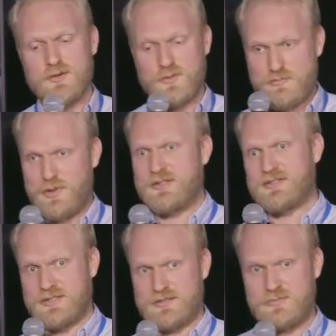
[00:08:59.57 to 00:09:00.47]
we built a
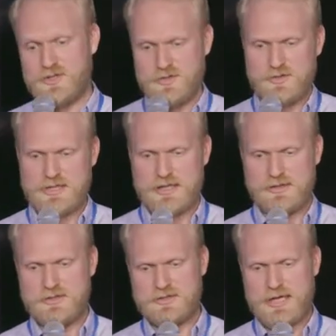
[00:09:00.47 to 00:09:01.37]
system to do
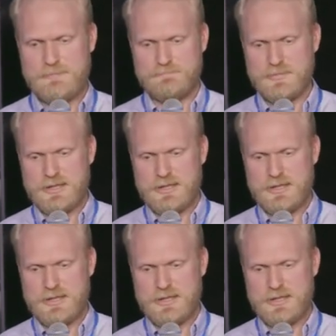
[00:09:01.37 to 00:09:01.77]
exactly just that.